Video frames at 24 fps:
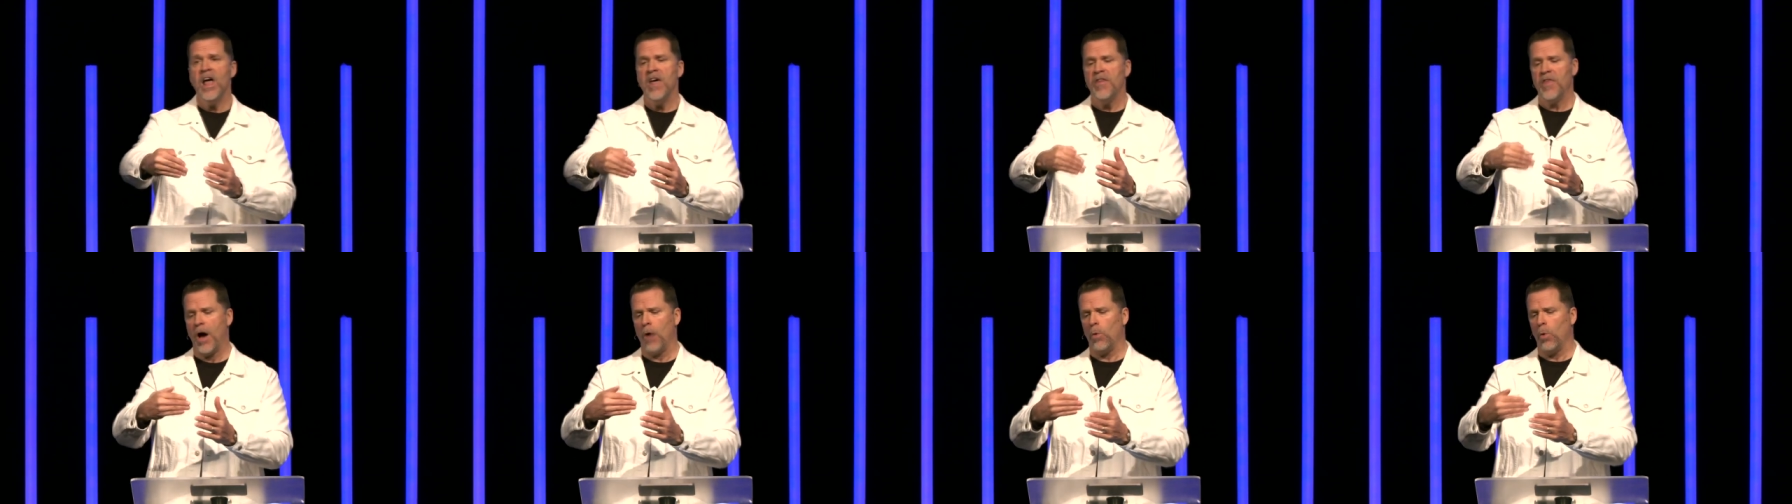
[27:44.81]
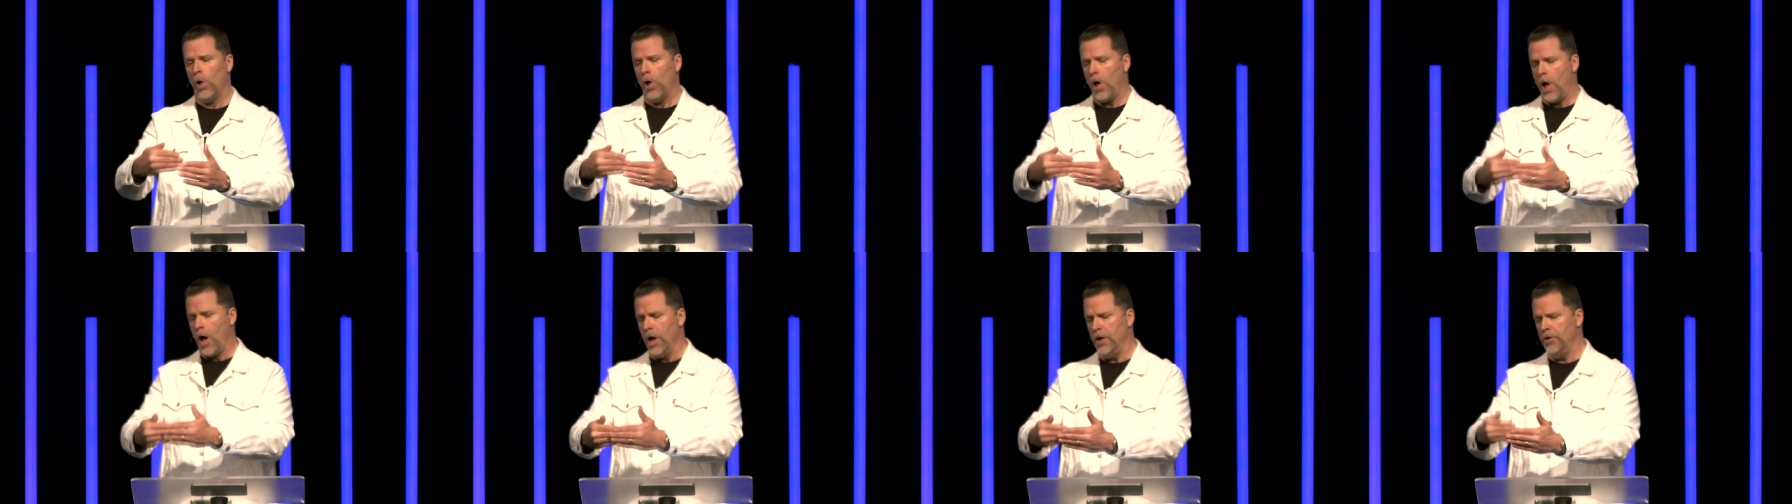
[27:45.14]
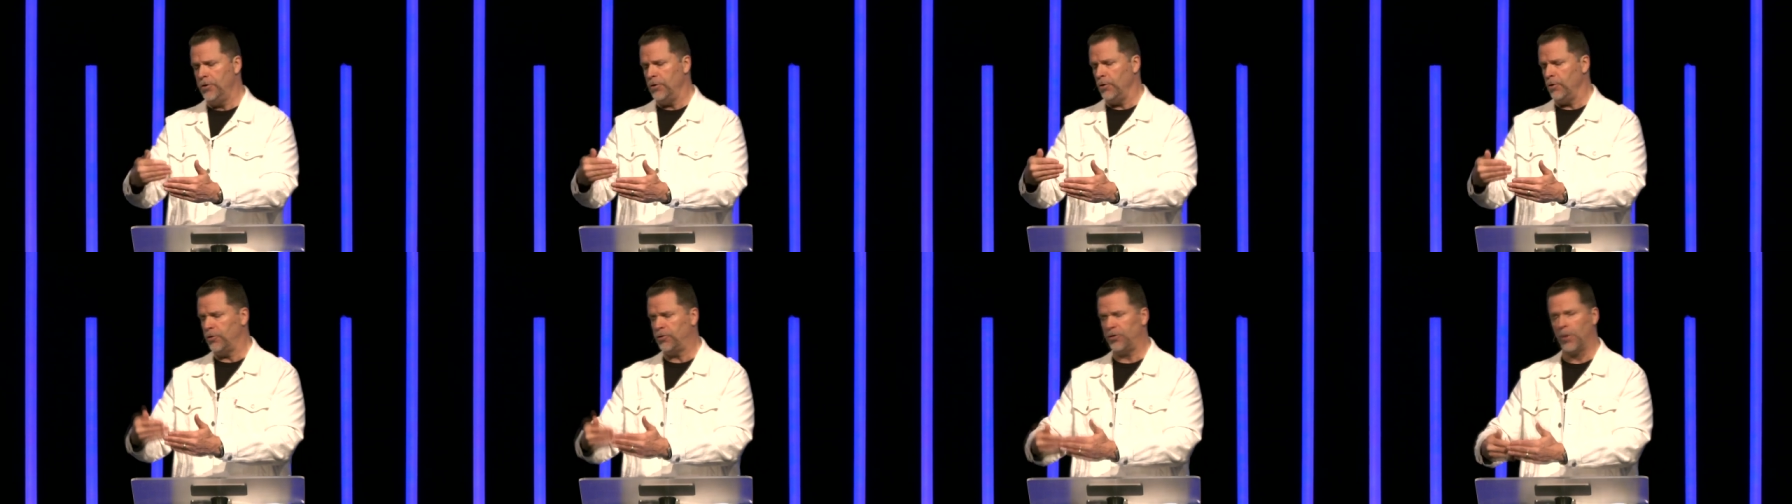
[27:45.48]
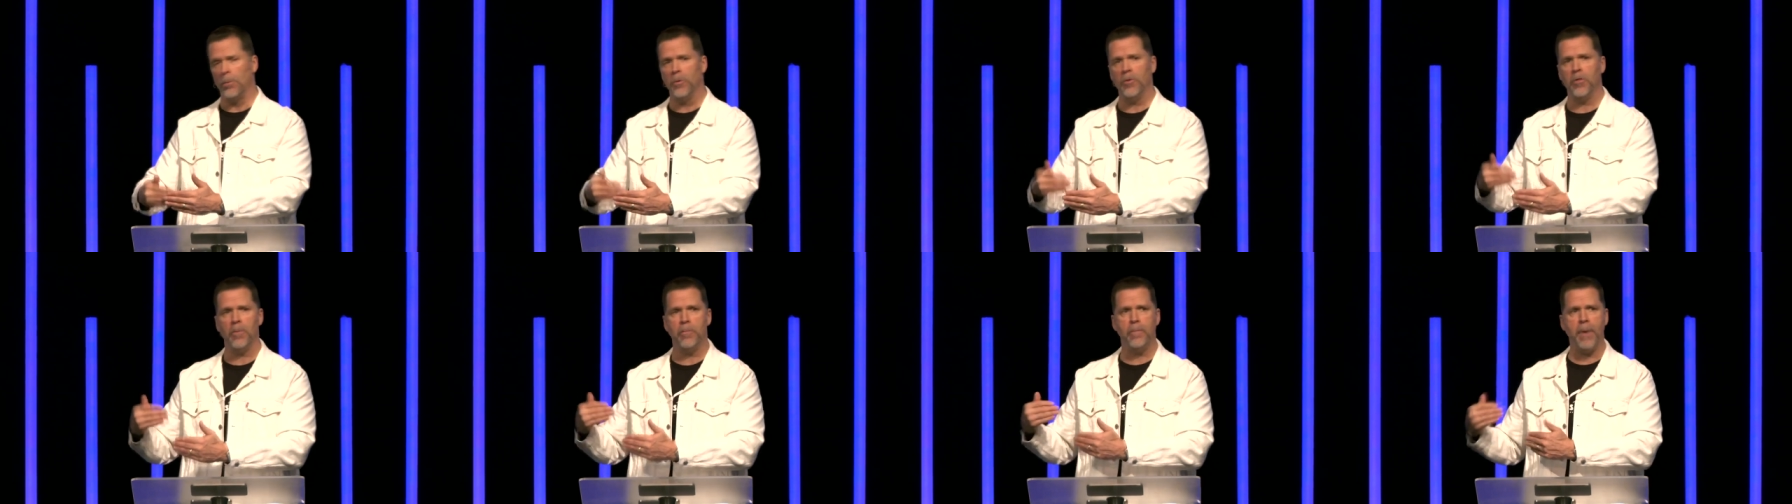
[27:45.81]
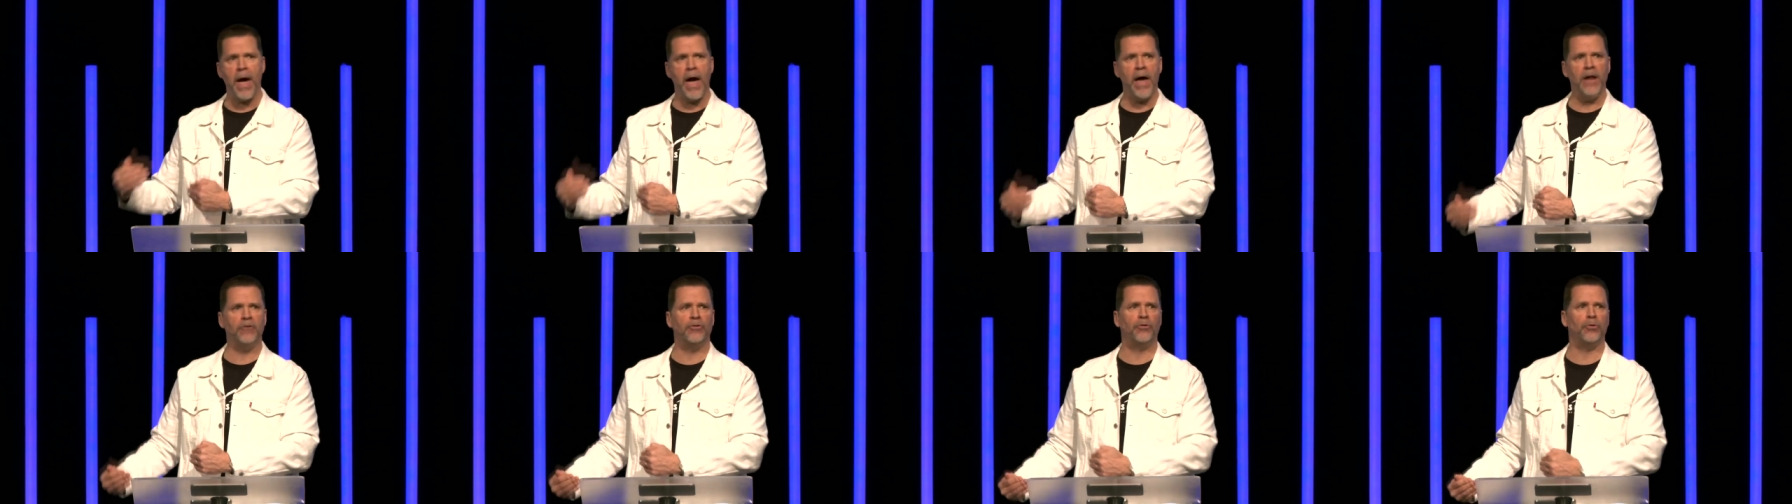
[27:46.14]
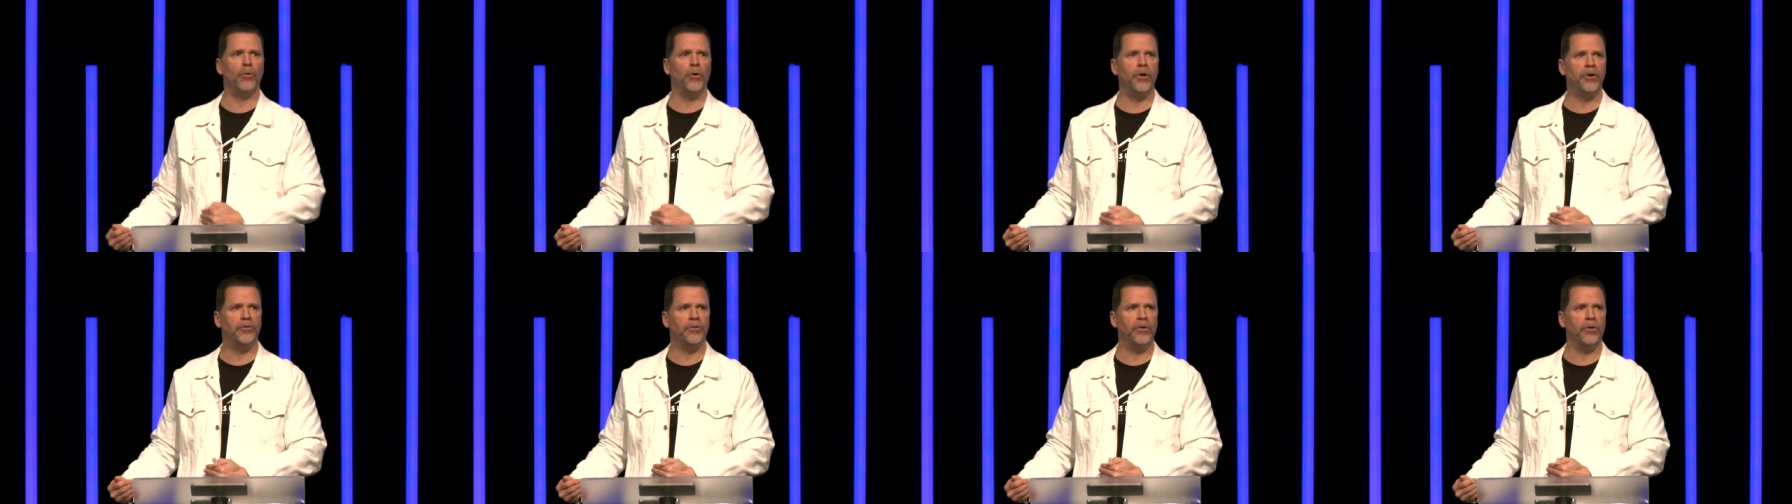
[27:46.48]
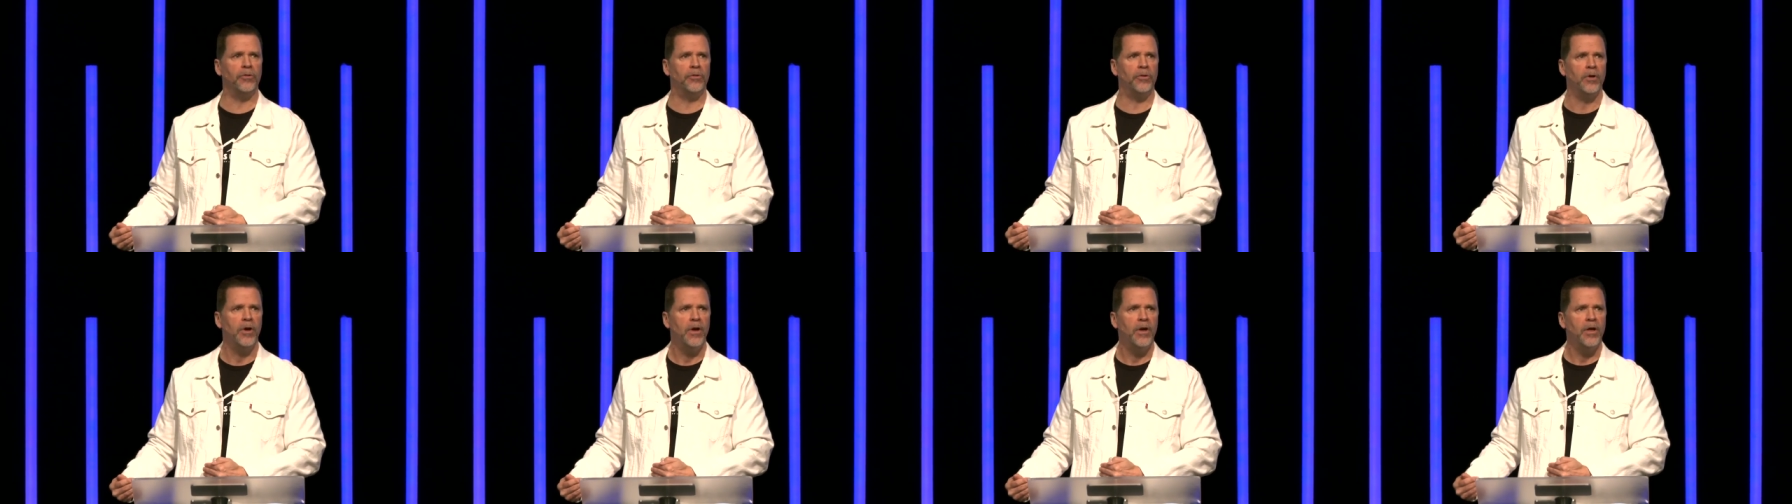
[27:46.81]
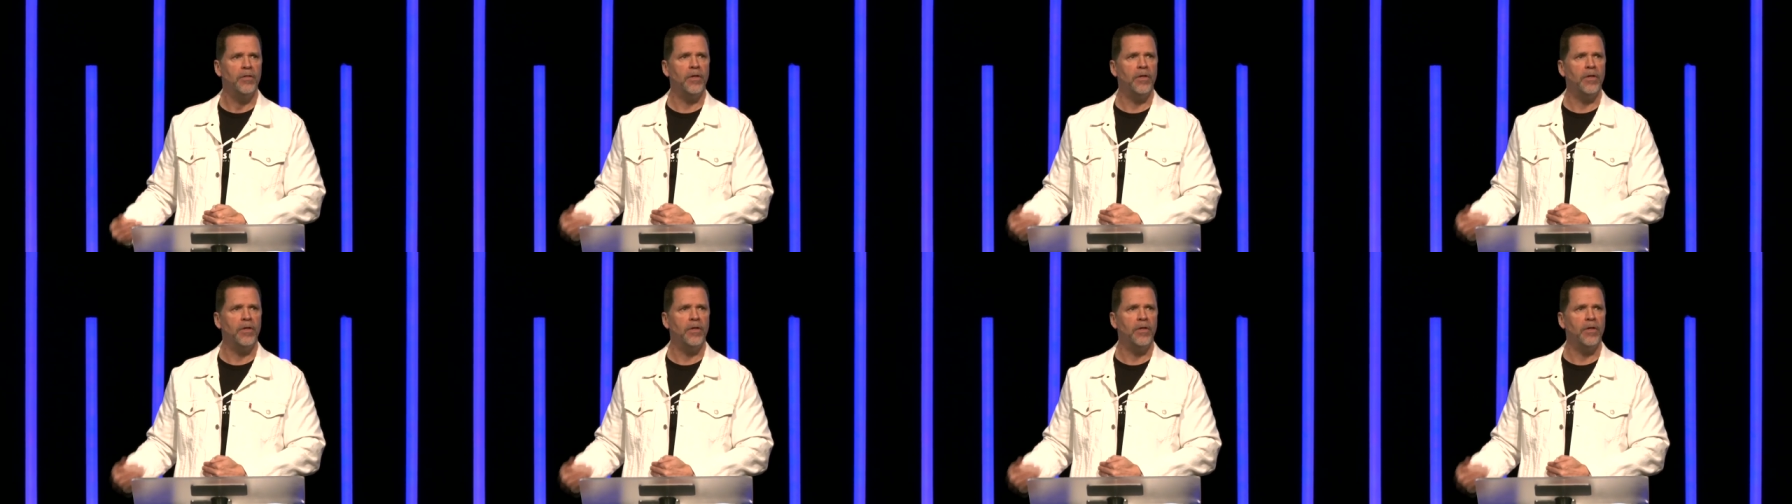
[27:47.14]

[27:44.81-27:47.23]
that will undo some of the bad choices